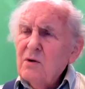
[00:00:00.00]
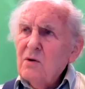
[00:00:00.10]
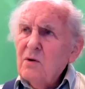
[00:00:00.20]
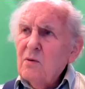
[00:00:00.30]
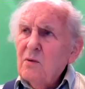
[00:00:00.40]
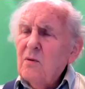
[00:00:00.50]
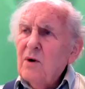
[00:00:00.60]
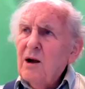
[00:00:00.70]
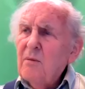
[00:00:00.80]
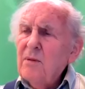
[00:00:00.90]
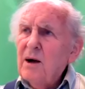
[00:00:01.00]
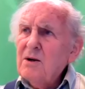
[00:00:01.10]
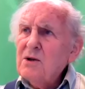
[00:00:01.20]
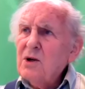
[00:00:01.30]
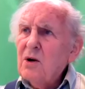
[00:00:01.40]
do what I'm
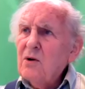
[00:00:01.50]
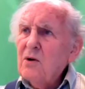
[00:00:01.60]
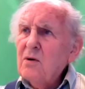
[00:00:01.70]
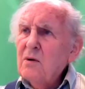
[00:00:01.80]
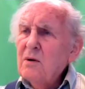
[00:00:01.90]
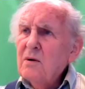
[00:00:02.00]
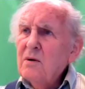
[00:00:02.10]
about to show you.